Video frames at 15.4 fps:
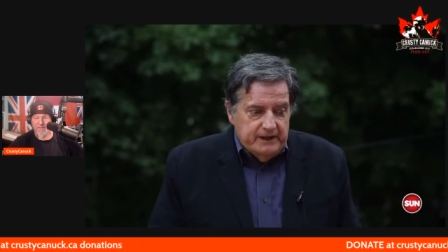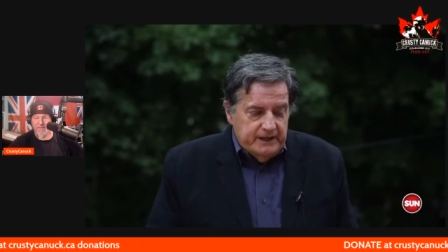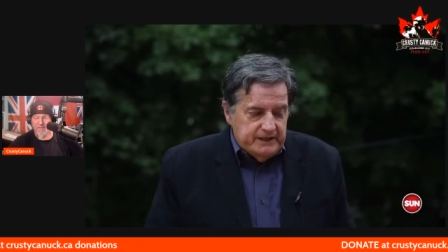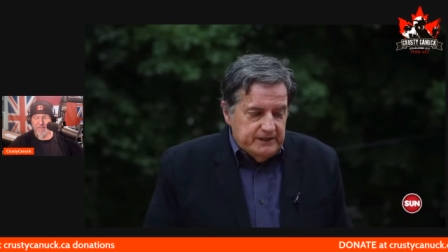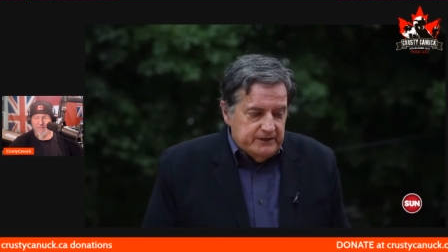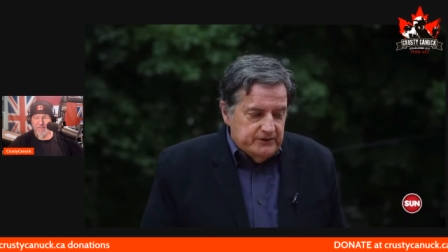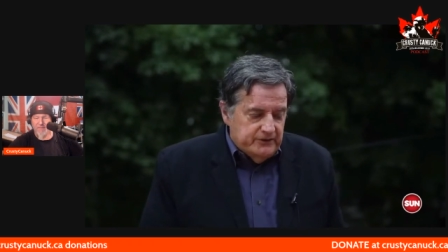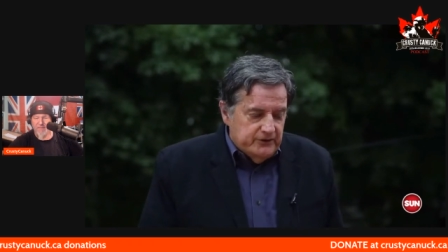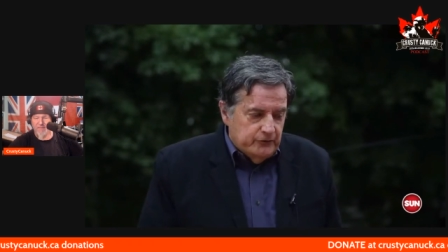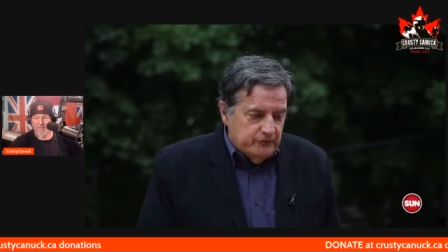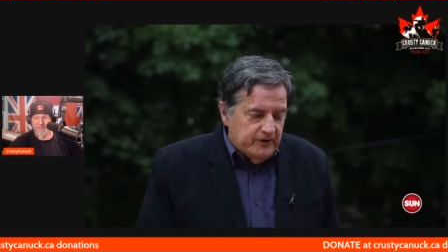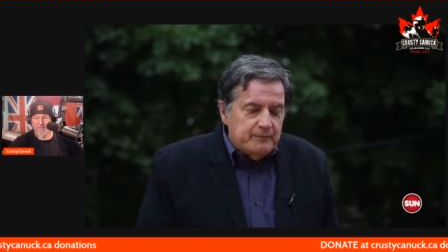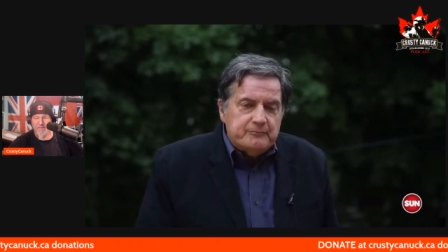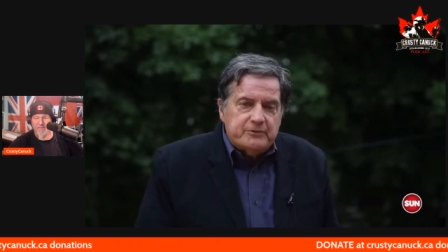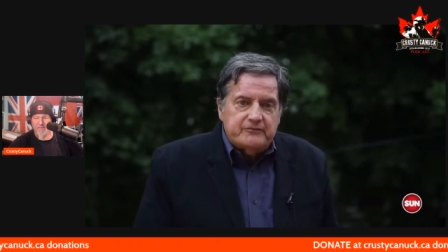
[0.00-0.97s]
And in
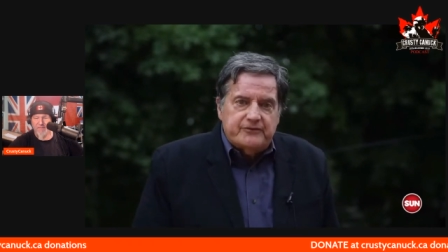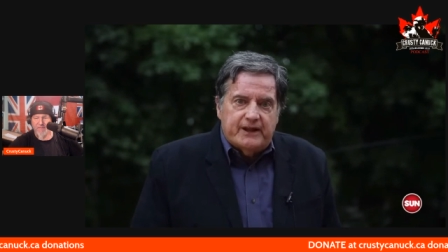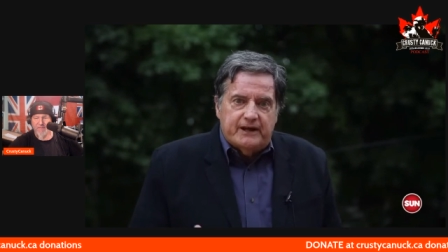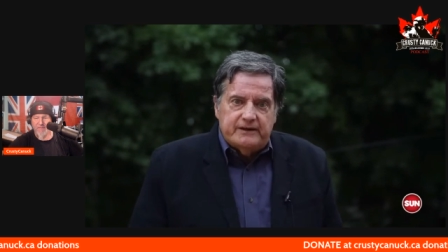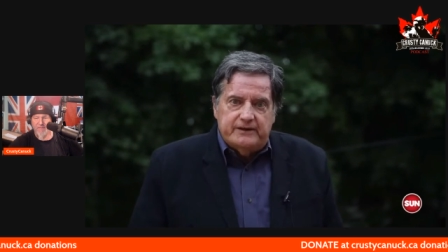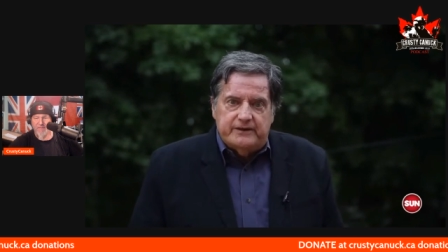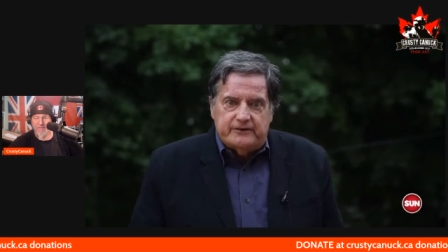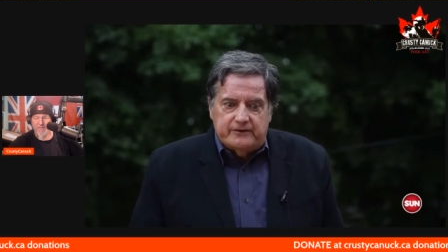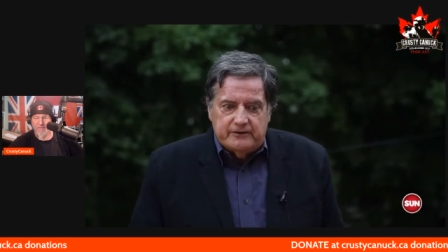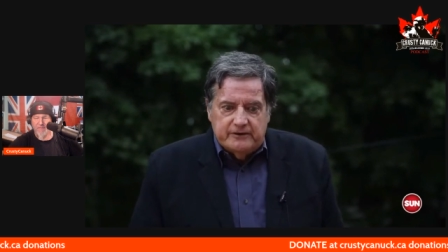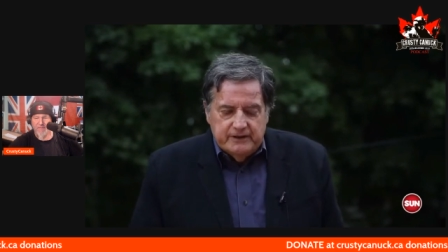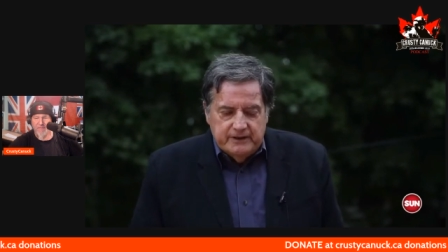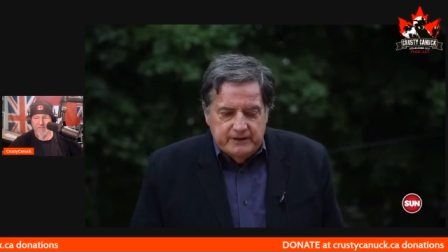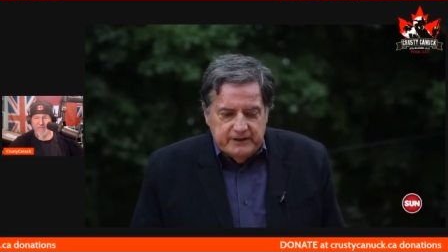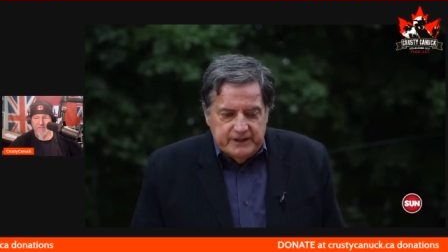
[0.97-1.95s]
November of that year,
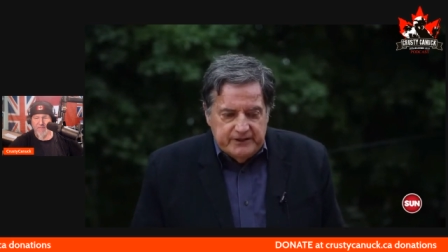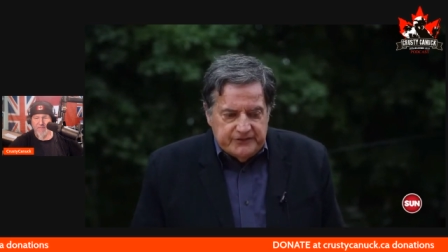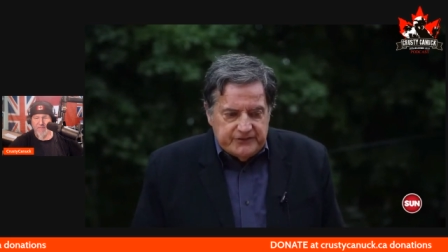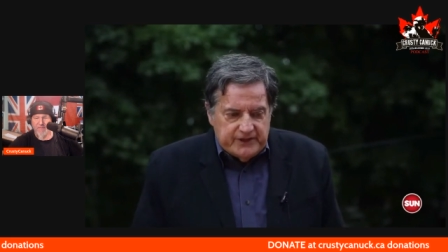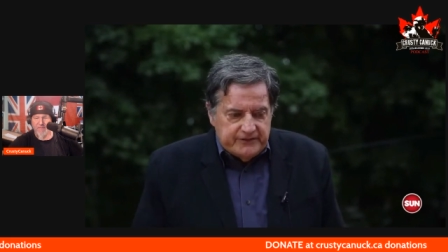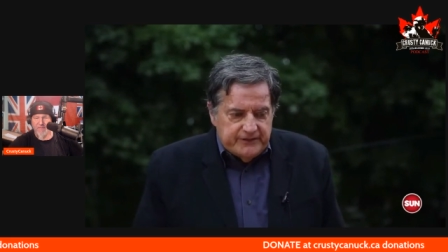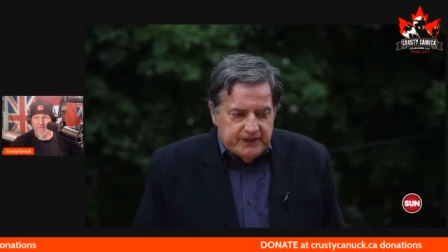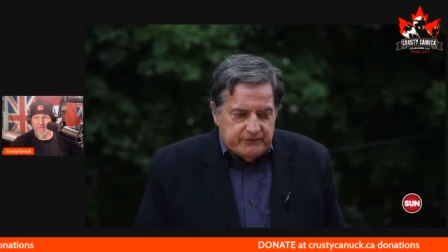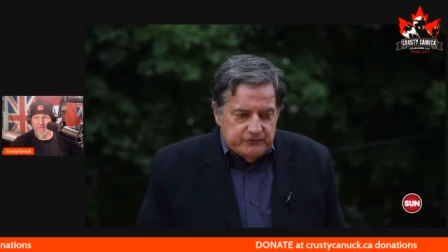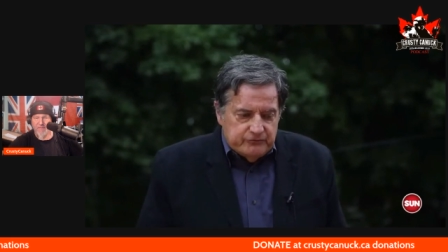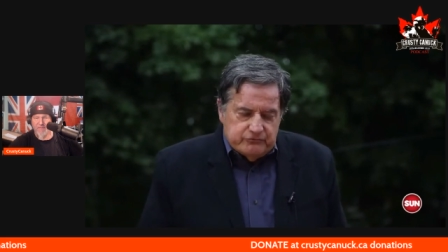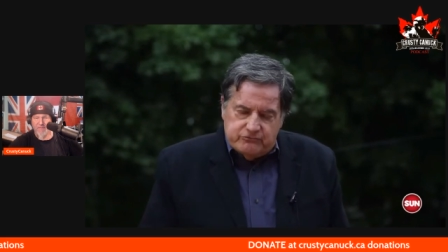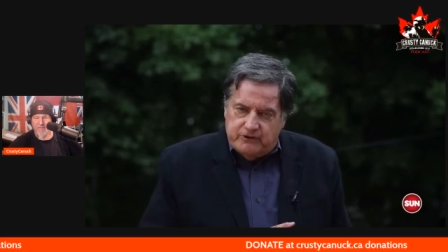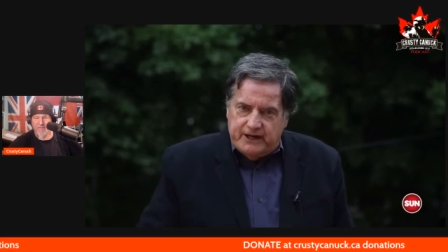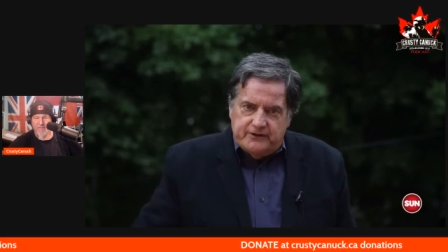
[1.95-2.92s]
he said that
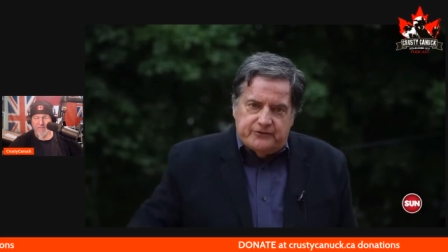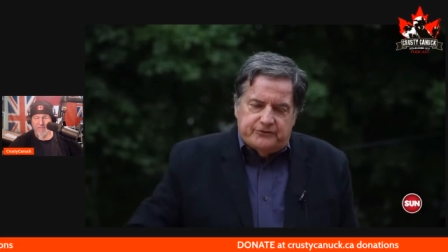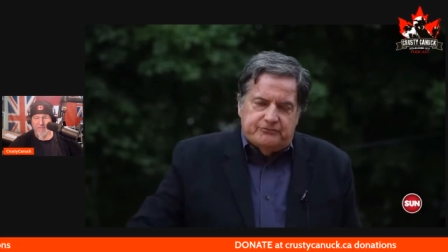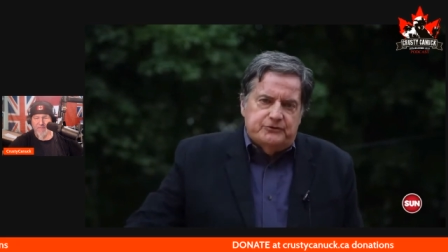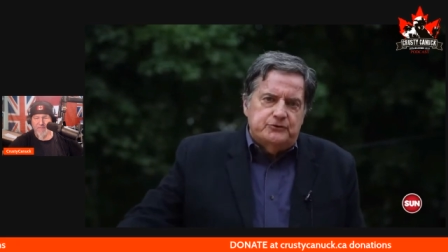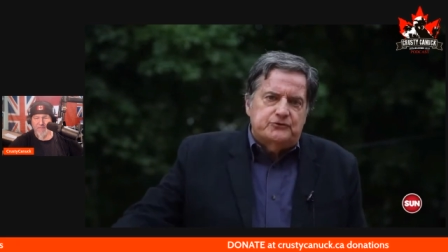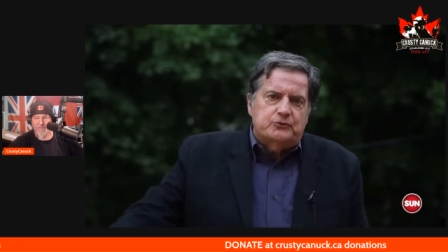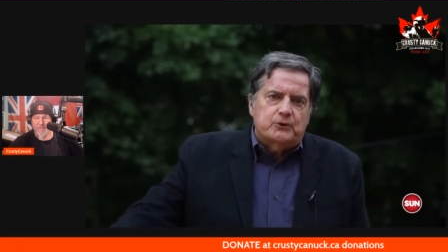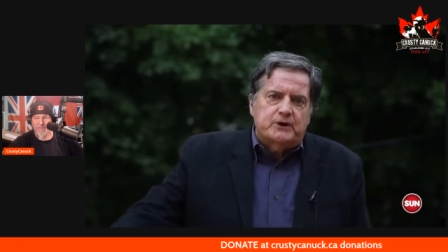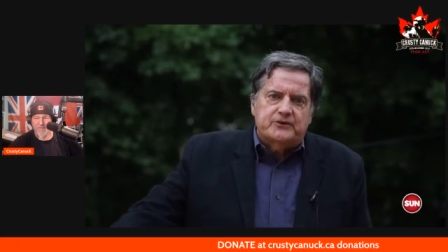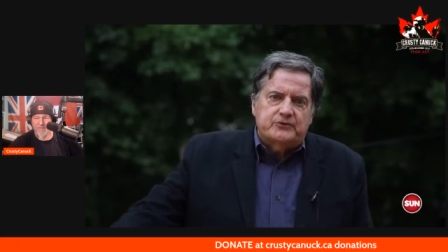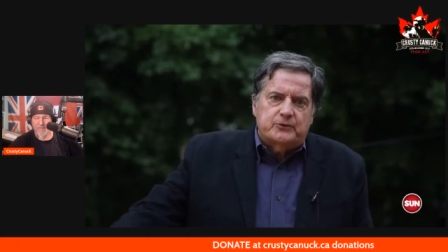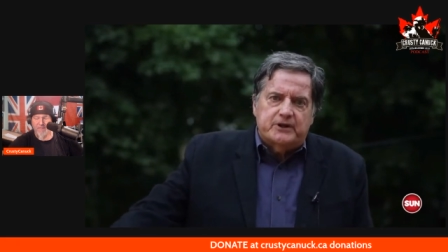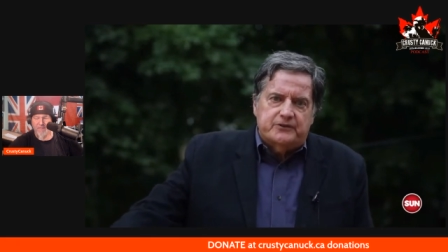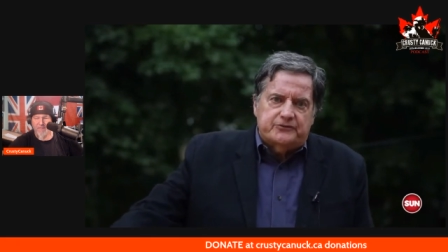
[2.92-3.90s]
right through
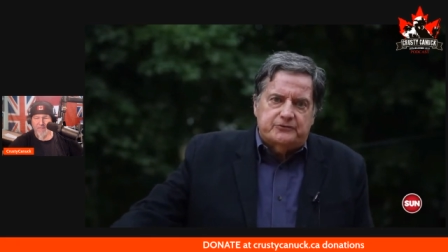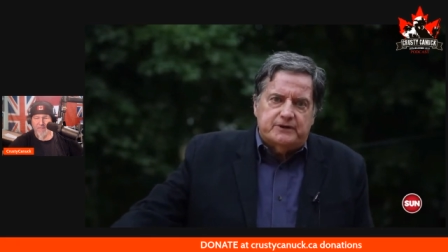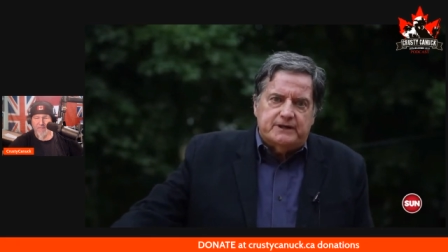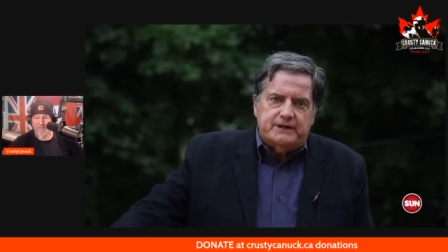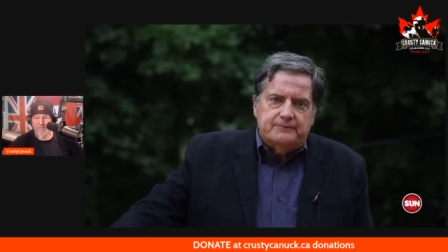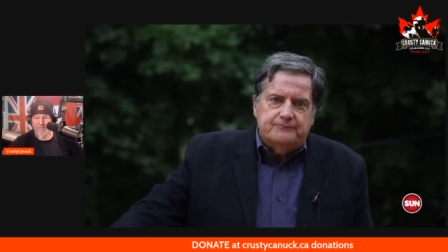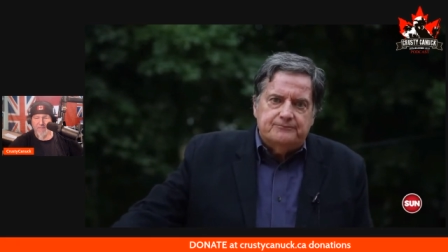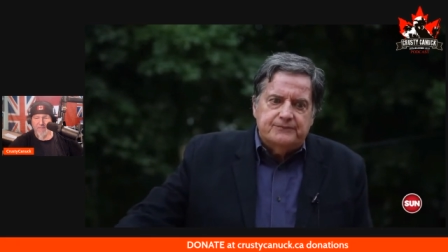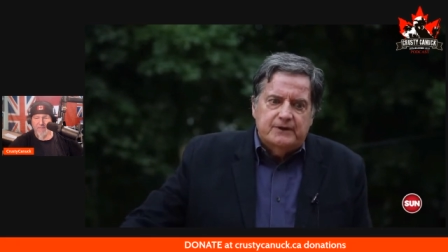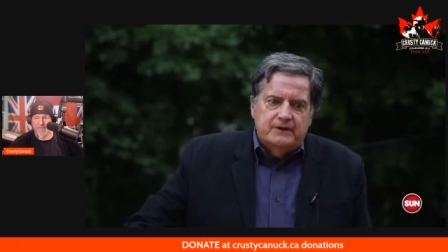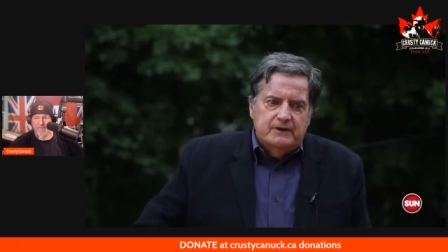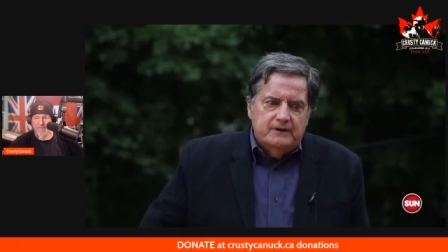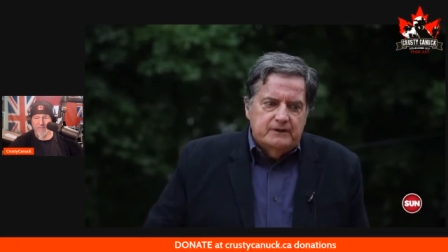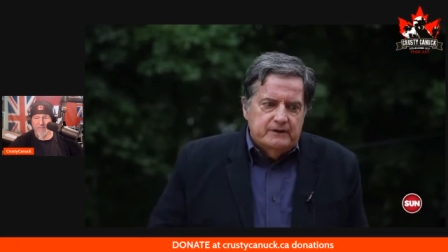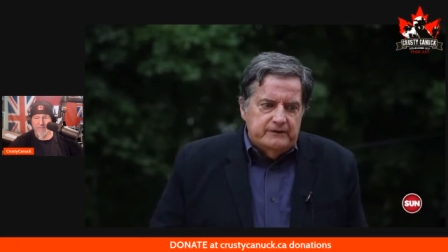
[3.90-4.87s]
2023,
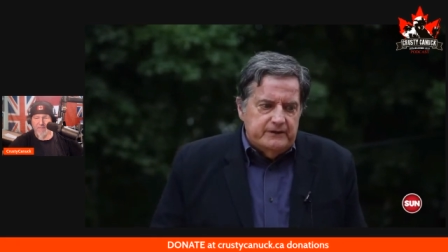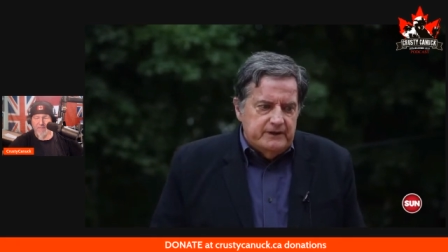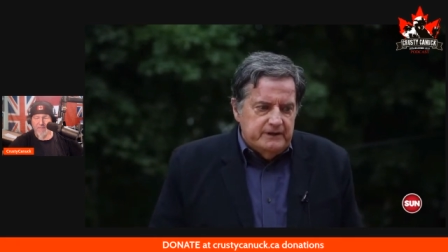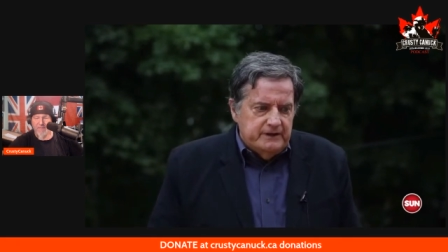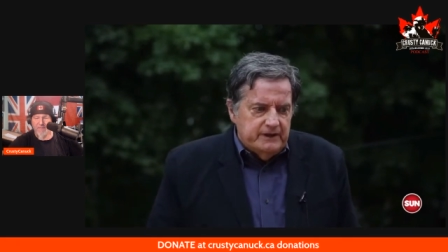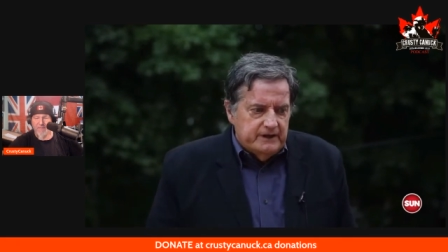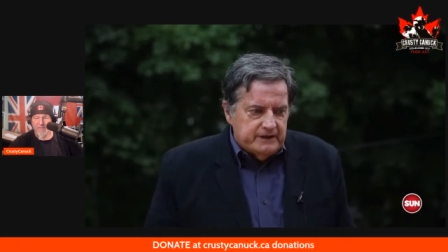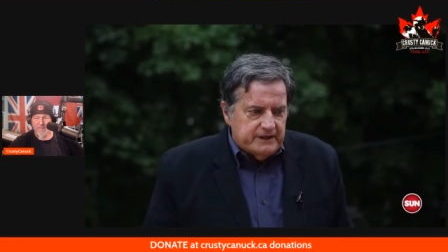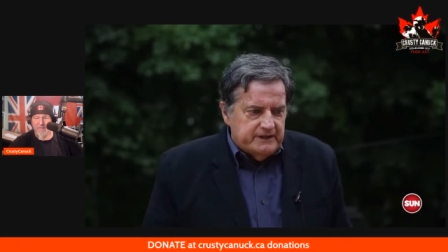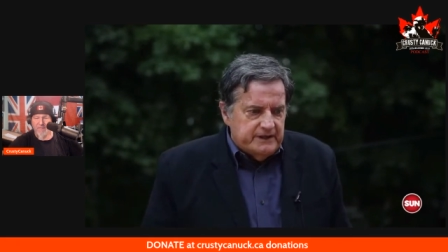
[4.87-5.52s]
the uh,